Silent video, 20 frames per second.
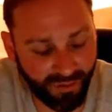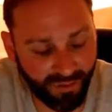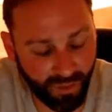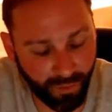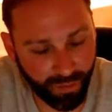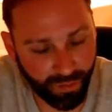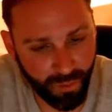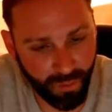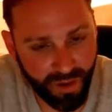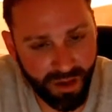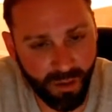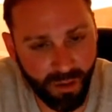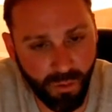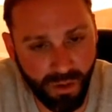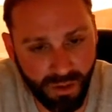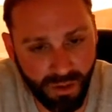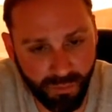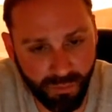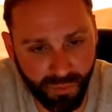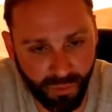so
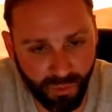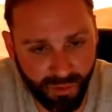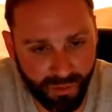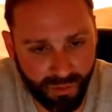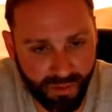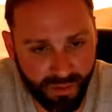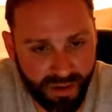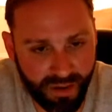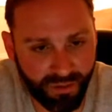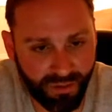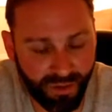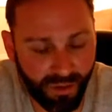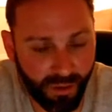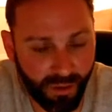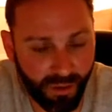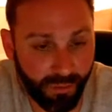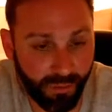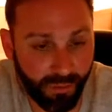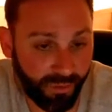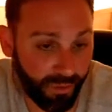3-to-1 pulley
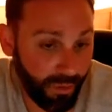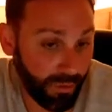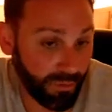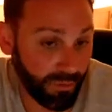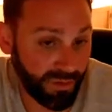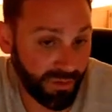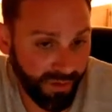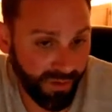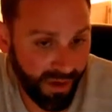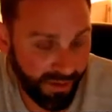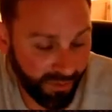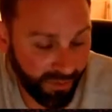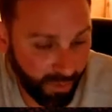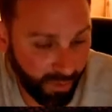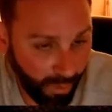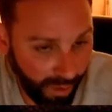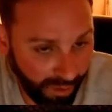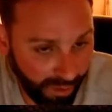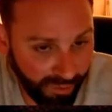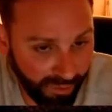ratio. So divide
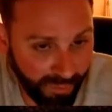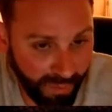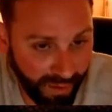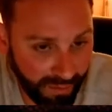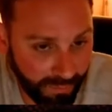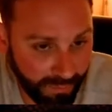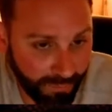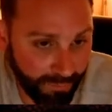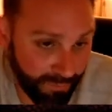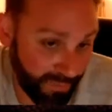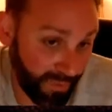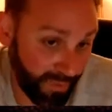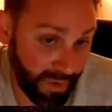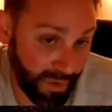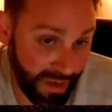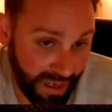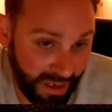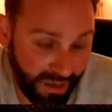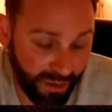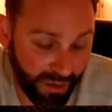12 by
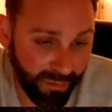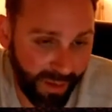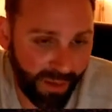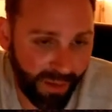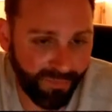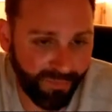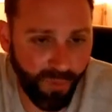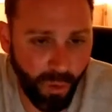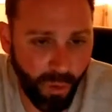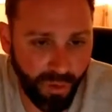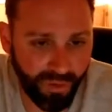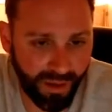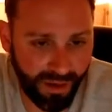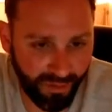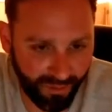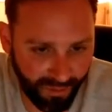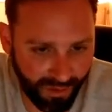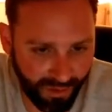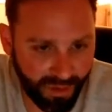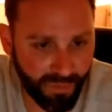3, about 4,000
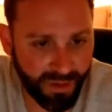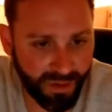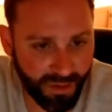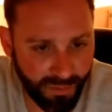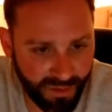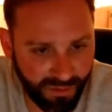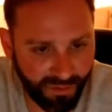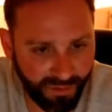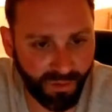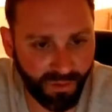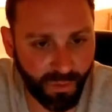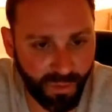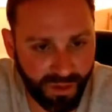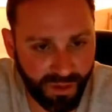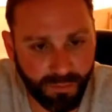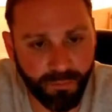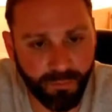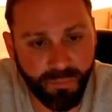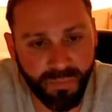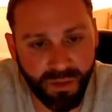RPM engine speed.
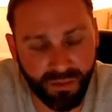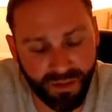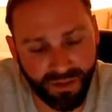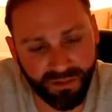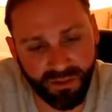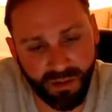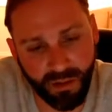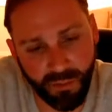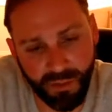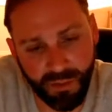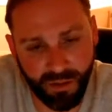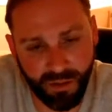That's going to be your